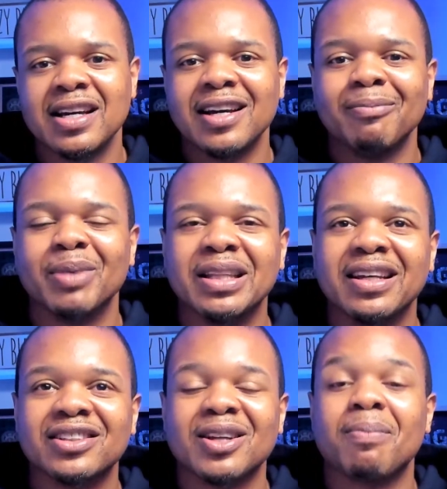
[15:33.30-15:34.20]
But
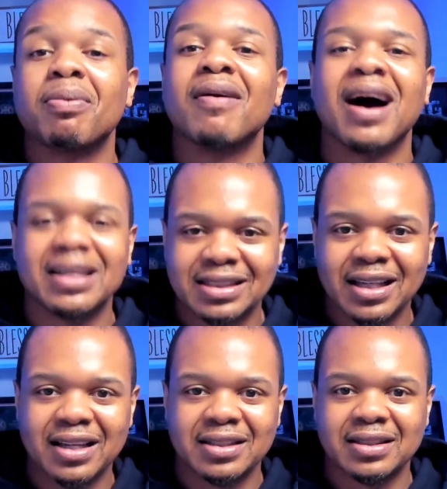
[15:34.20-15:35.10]
there's a
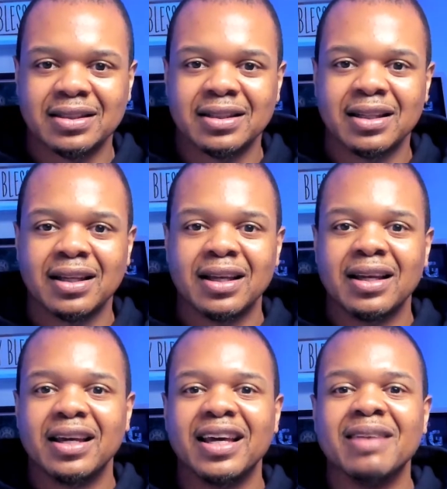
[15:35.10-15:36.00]
process
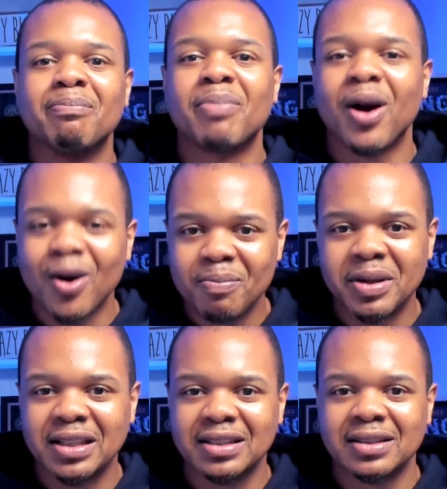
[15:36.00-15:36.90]
and
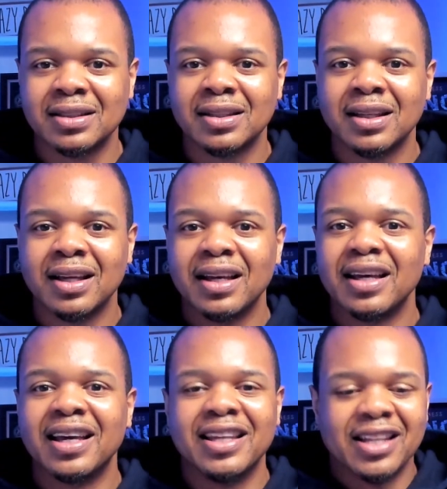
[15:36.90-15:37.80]
purpose.
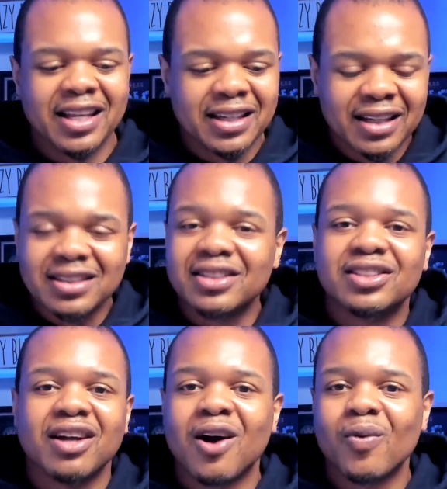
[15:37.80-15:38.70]
And it doesn't
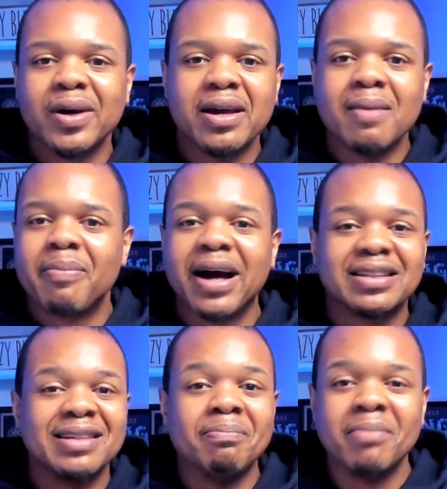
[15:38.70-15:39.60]
start with
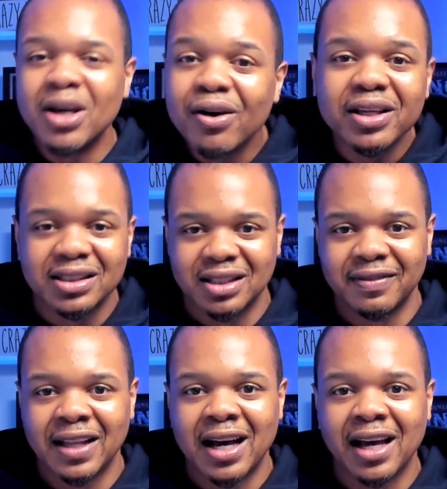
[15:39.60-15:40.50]
impacting millions of
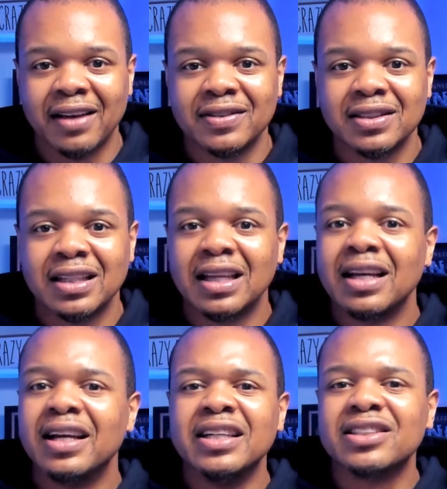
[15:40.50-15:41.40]
lives.
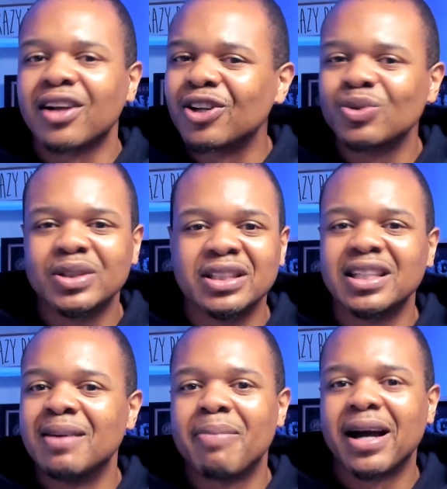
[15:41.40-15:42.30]
It starts with just
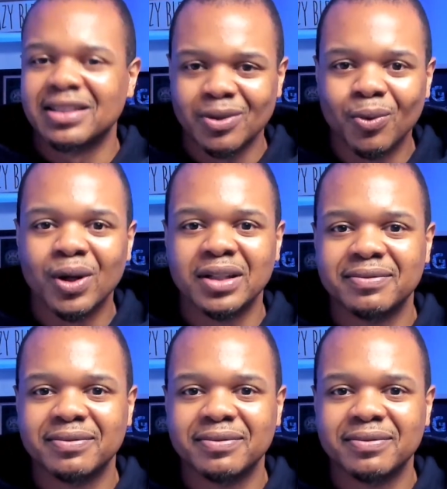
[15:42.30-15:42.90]
impacting one.